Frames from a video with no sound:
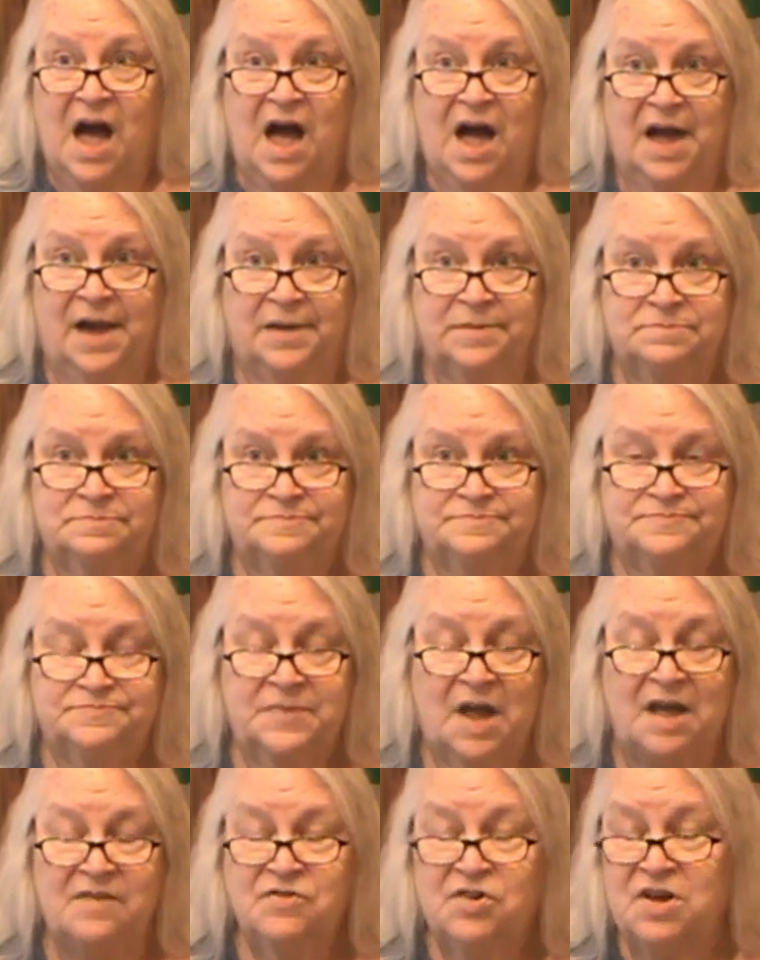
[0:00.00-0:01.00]
um,
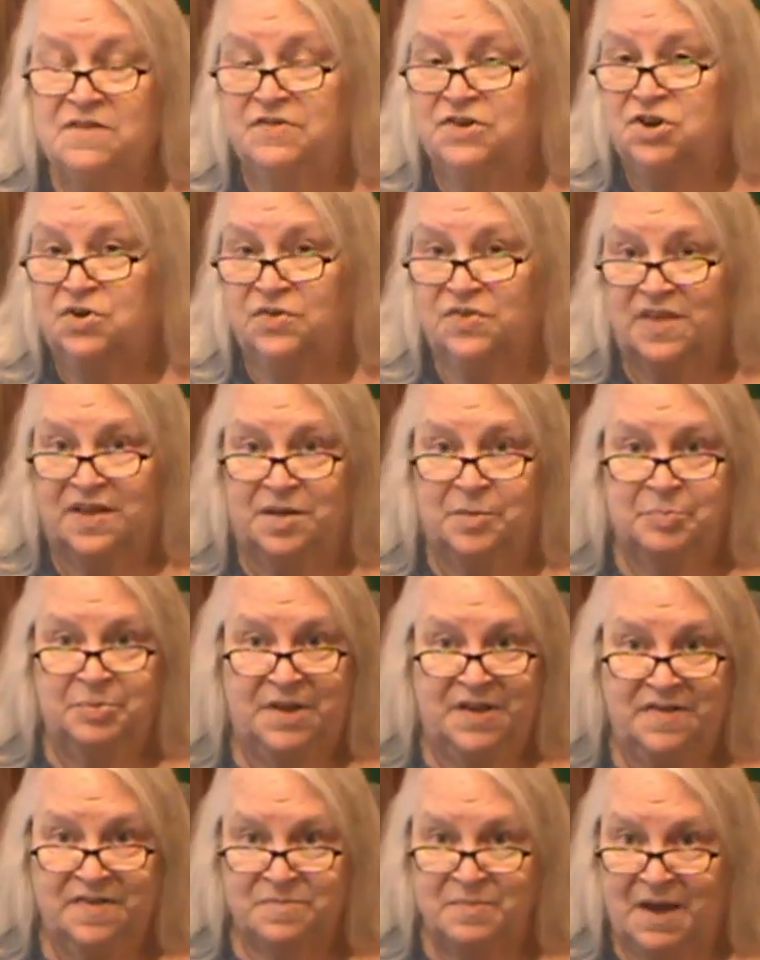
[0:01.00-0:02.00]
I've even used like a
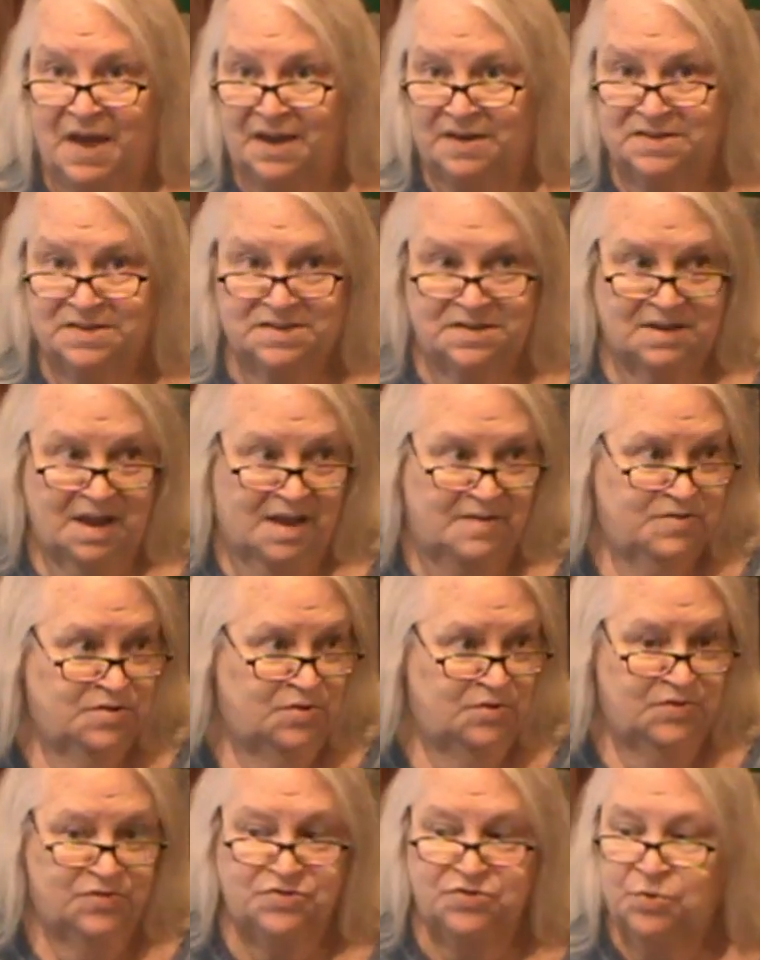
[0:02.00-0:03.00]
placemat. I've
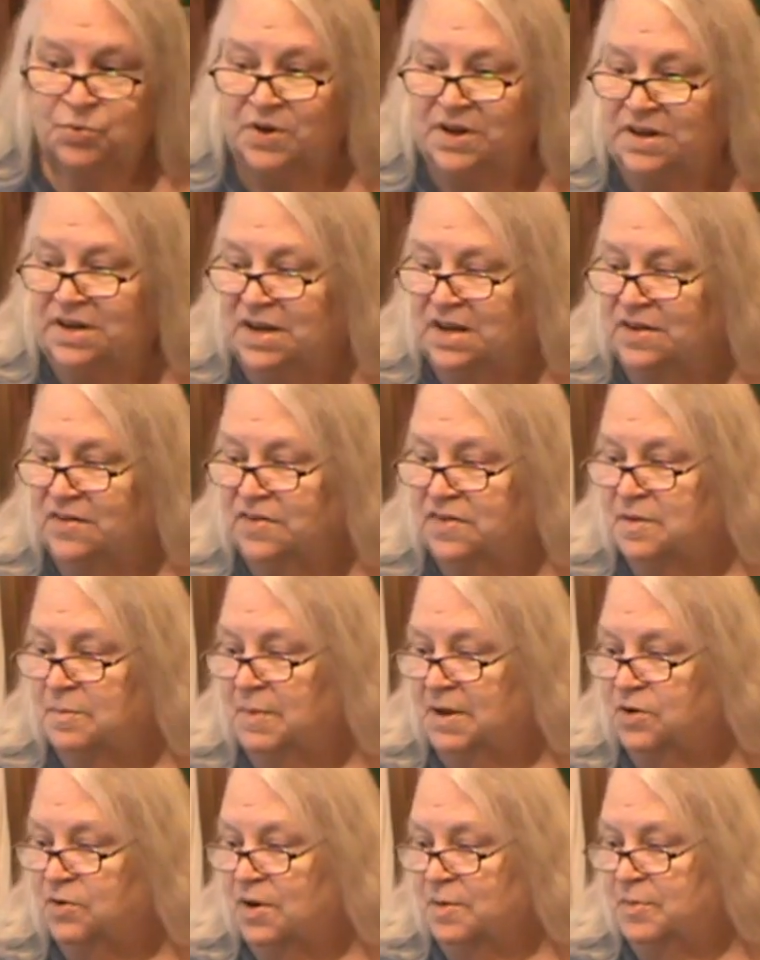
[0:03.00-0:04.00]
used doilies that
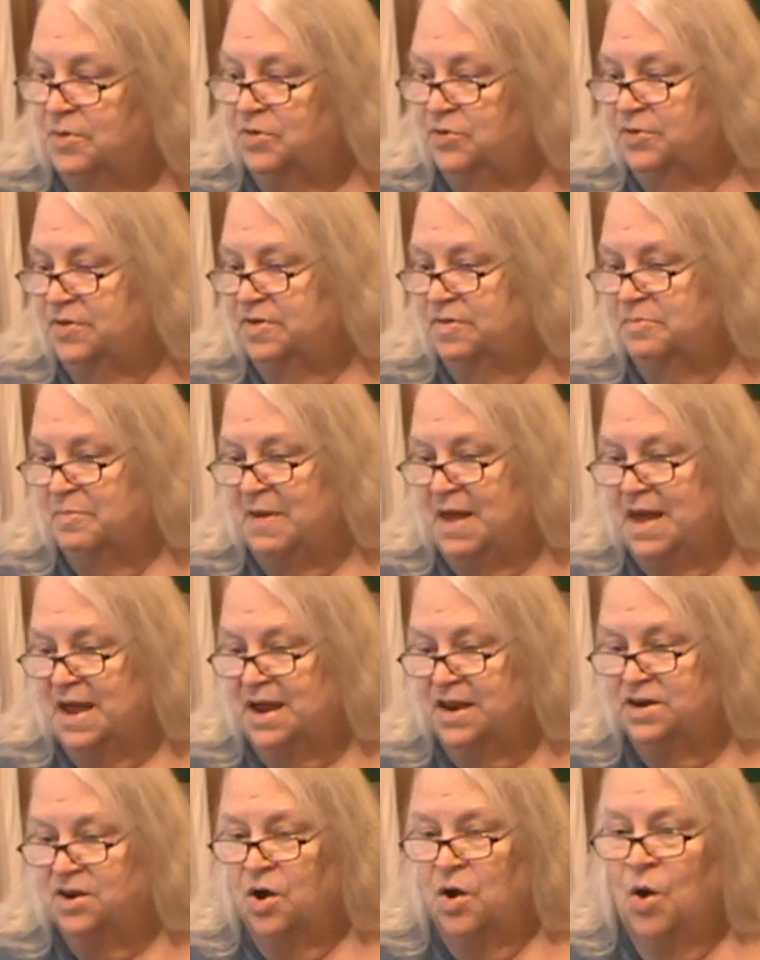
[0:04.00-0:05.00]
my grandmother has
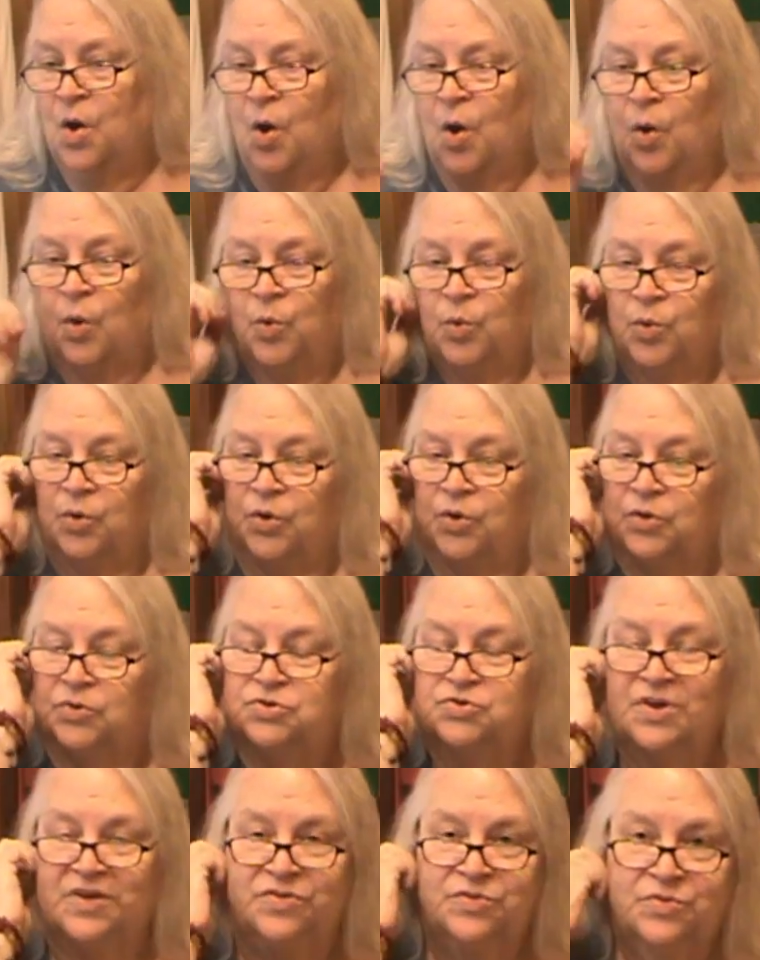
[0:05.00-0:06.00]
made, or
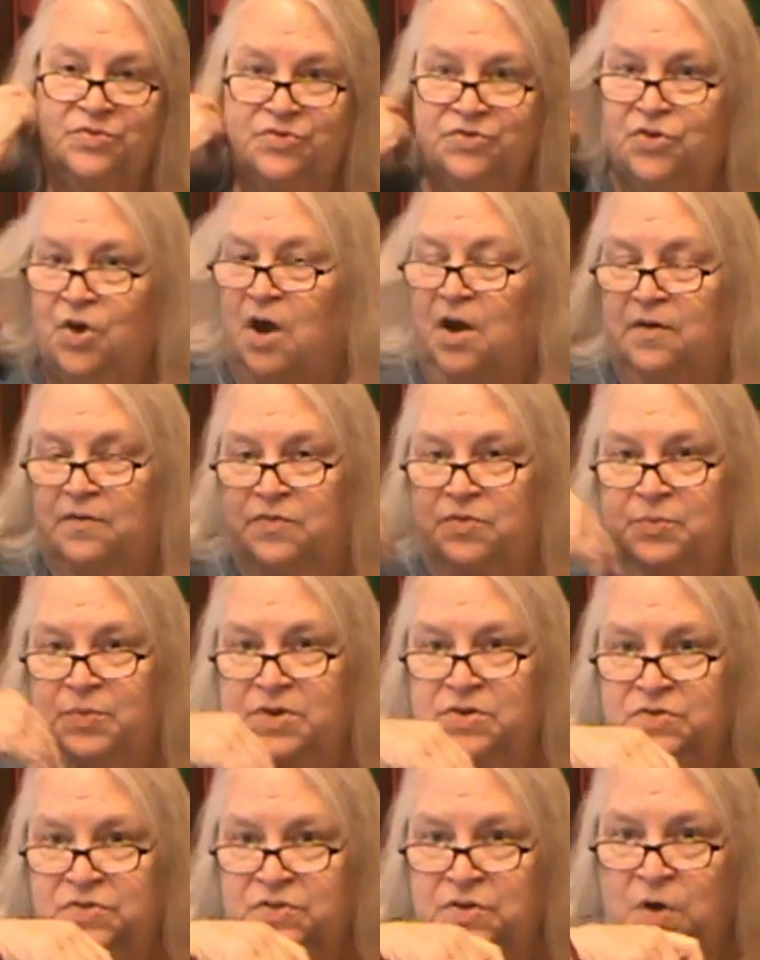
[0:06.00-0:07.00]
dresser scarves, we
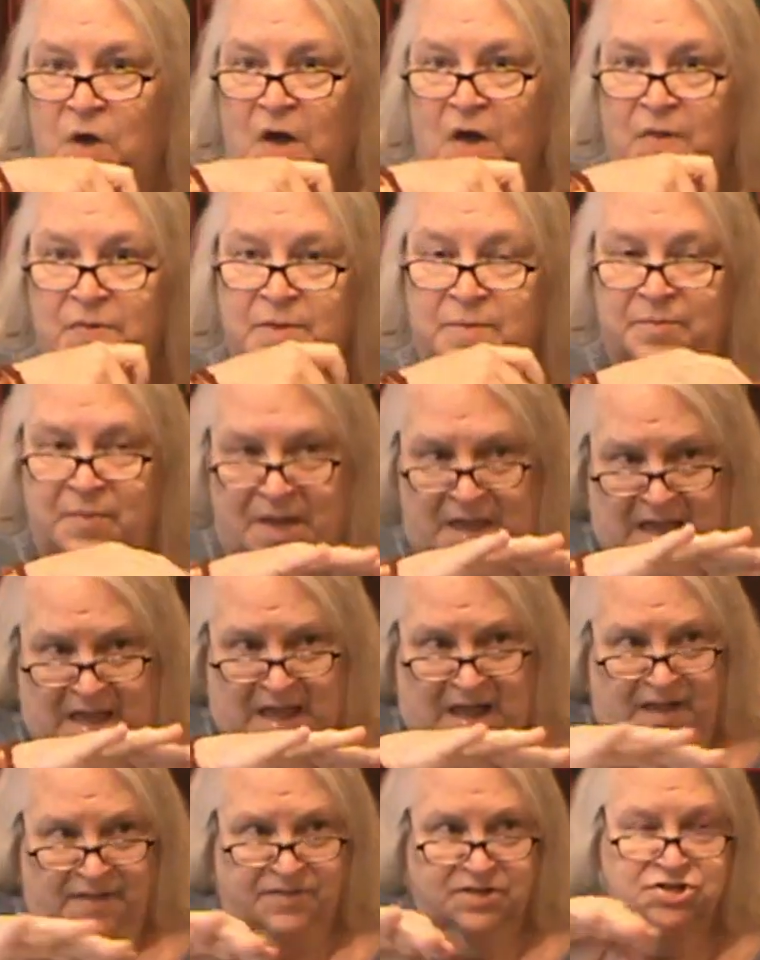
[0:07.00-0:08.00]
used to call them,
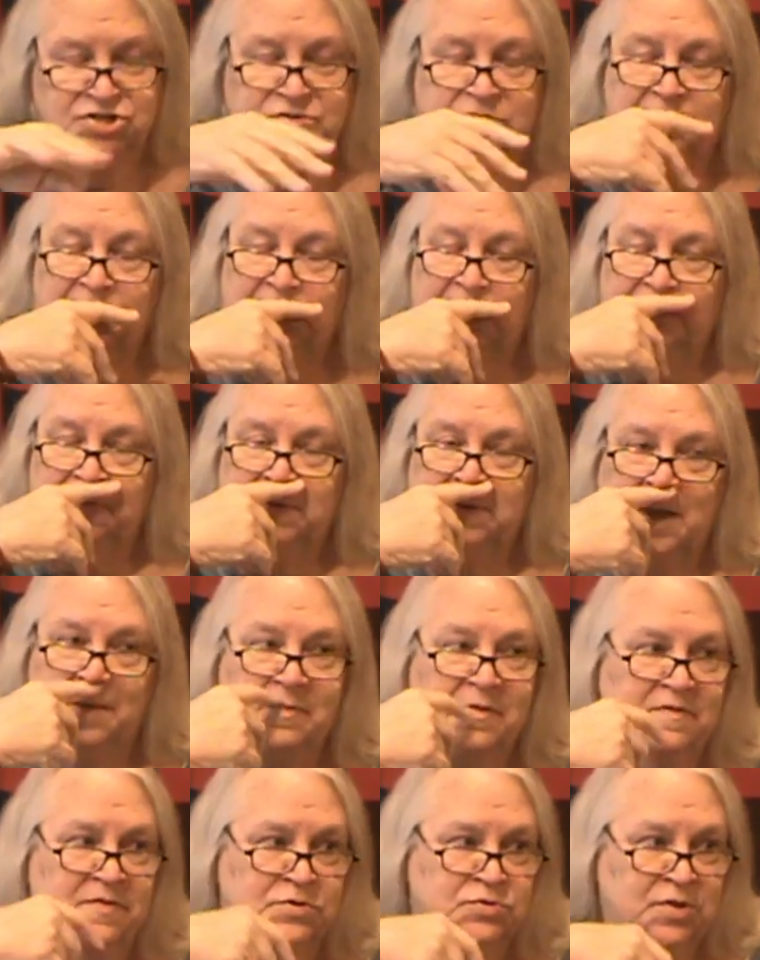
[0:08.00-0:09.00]
that you would put on the top
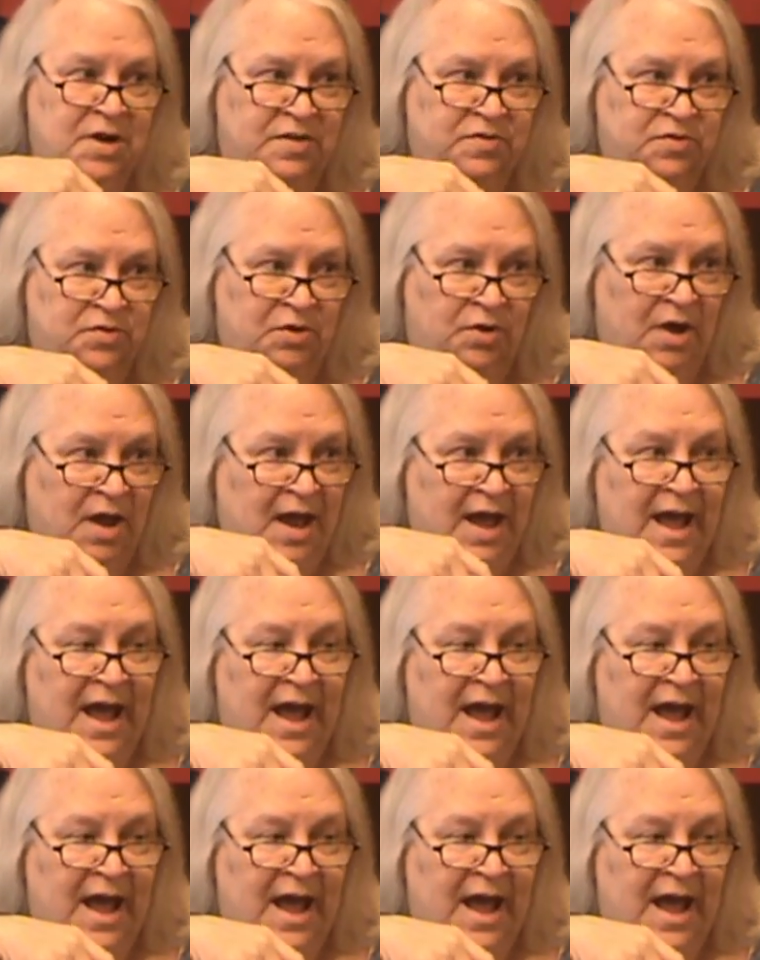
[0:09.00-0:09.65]
of a dresser.